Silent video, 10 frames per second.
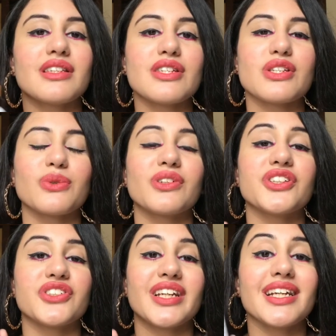this
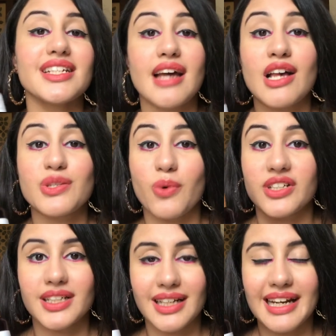toner really does what
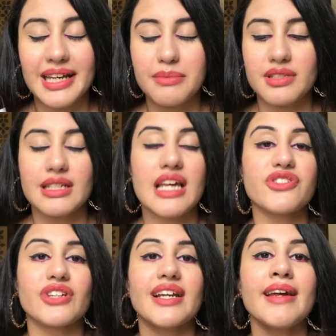it claims. It
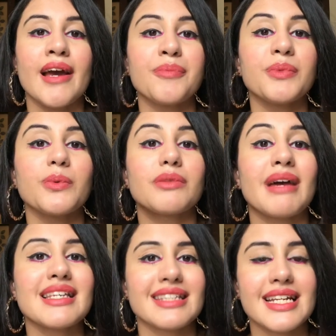has really helped me with
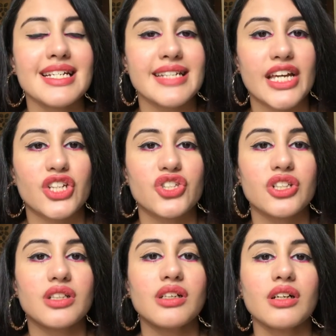my skin
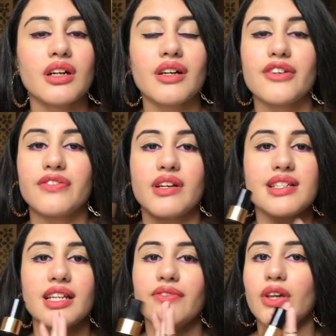texture.
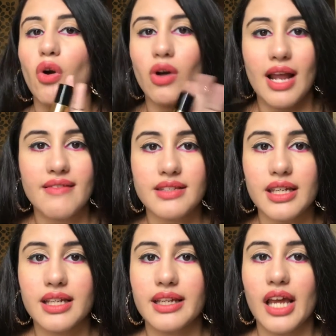Firstly, we all have
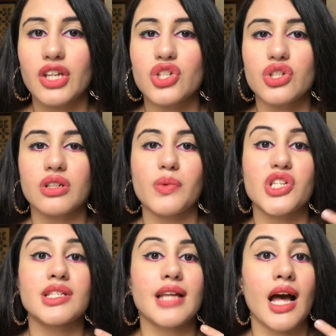skin texture,
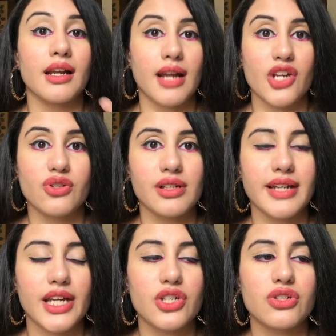which is our natural
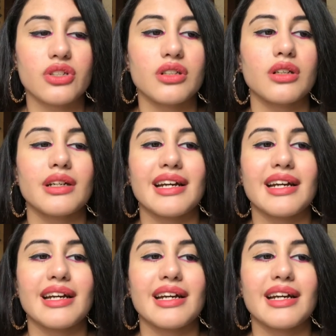texture,